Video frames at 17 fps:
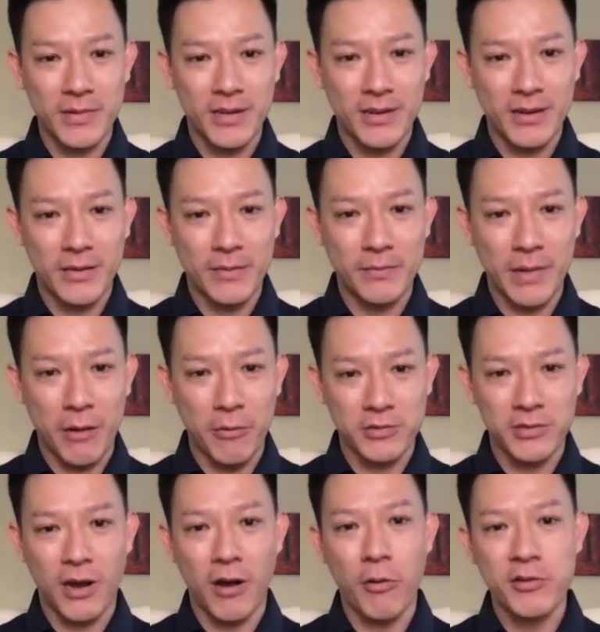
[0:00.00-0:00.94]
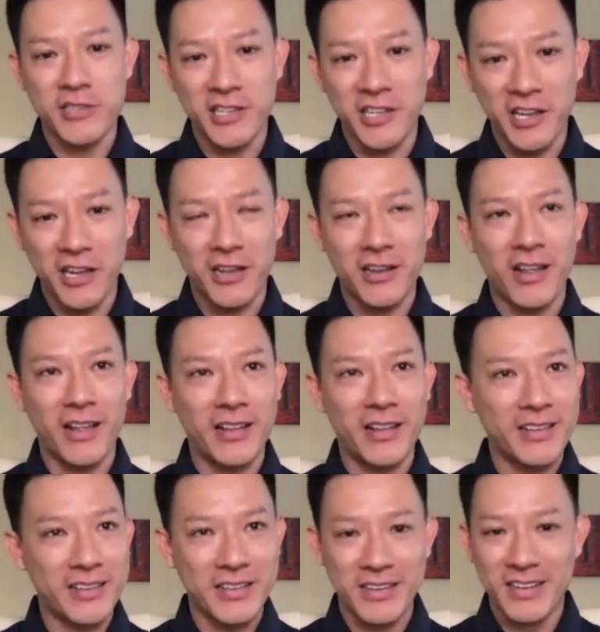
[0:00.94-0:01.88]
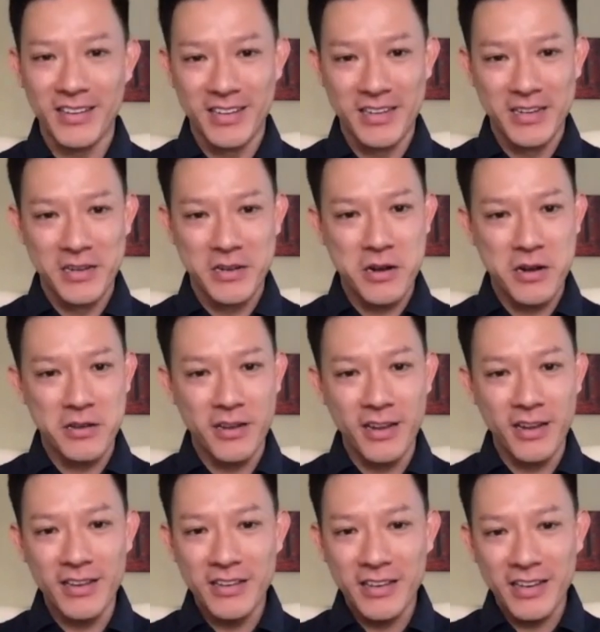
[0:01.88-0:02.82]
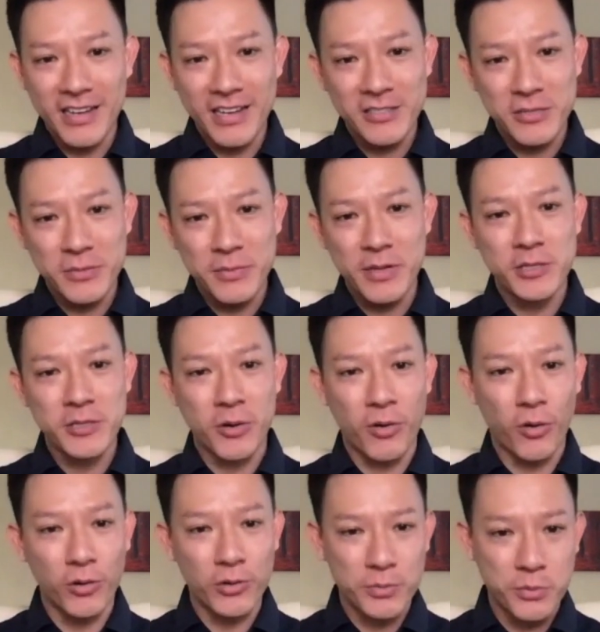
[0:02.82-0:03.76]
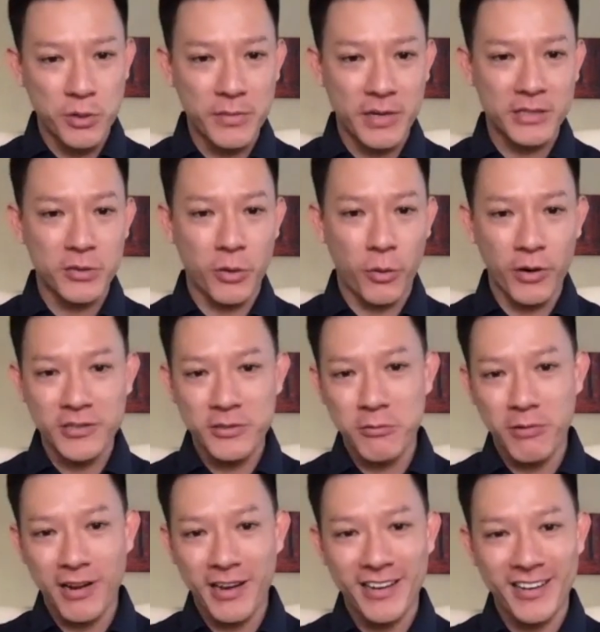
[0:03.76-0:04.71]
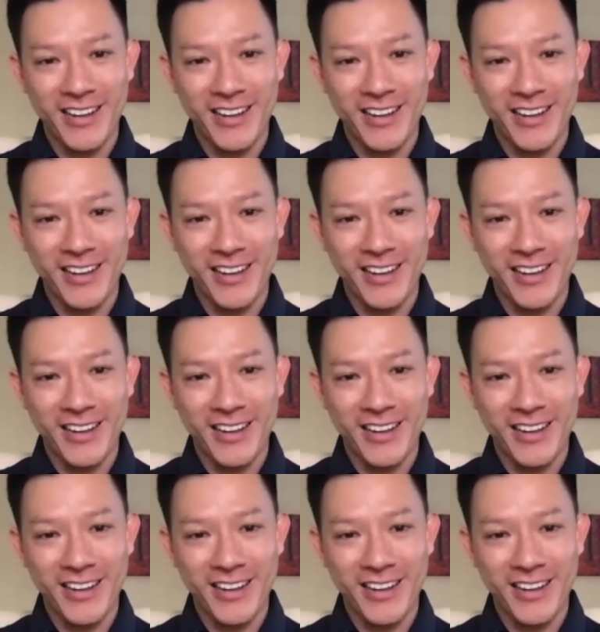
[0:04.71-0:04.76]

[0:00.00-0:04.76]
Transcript: Um, I was always a kid that didn't need to be told to put my toys away.